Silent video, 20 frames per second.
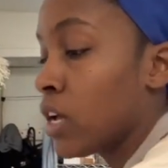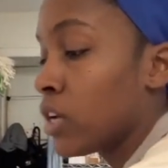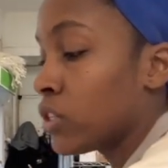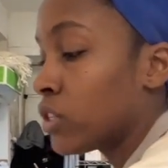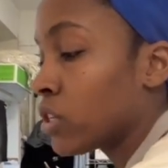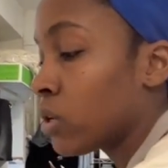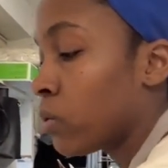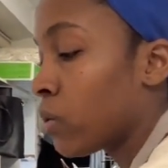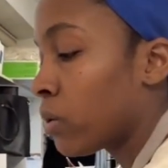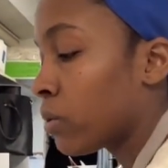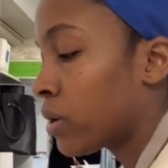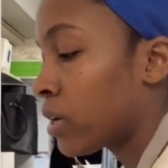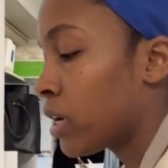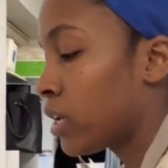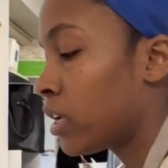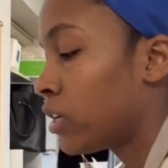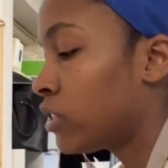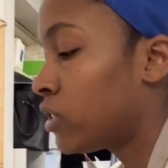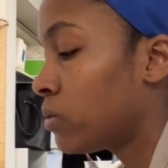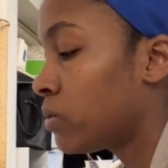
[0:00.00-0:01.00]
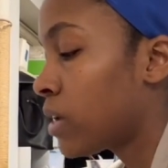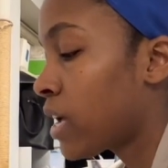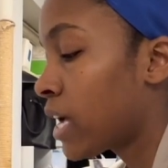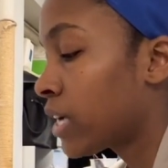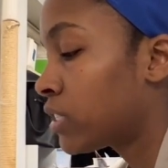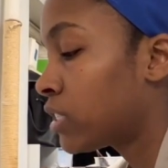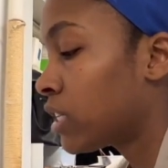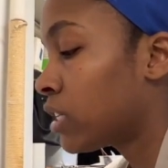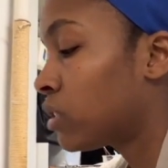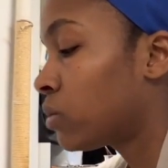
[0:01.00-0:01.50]
So what we're gonna do
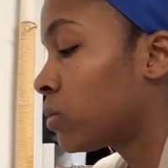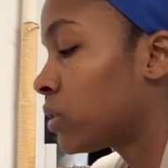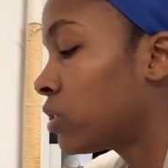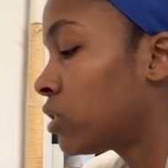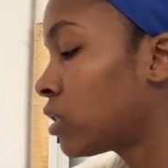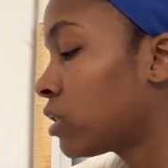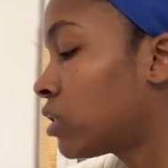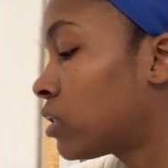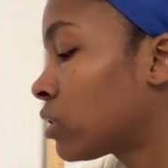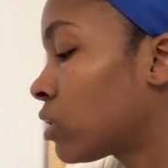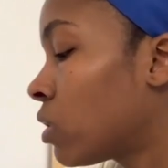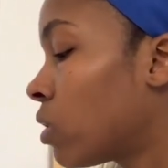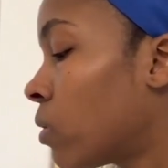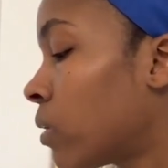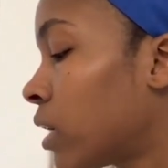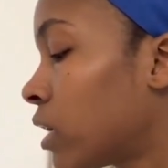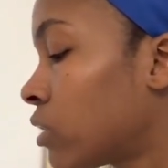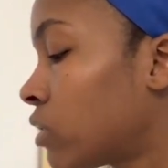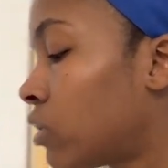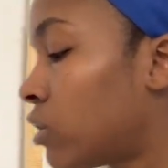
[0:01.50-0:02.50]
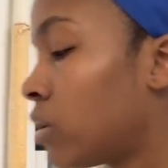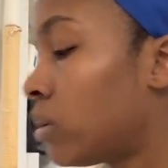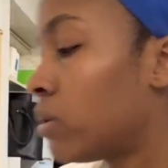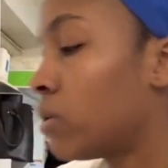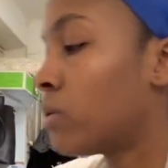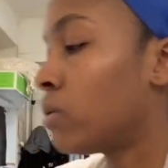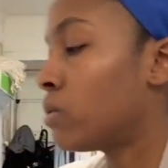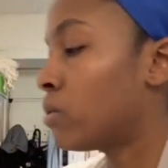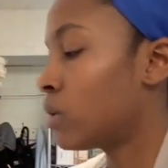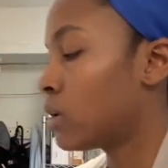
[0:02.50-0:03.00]
next is we're just going
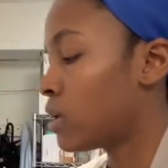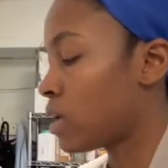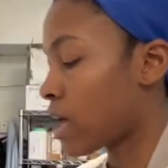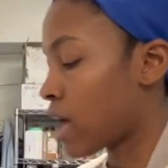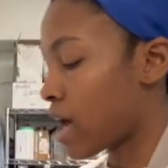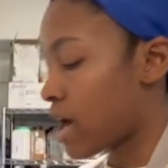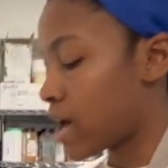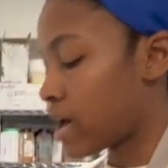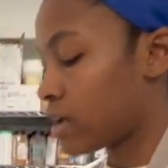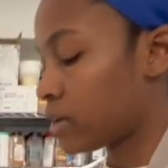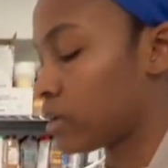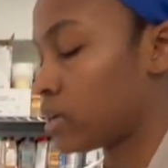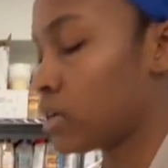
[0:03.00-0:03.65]
to add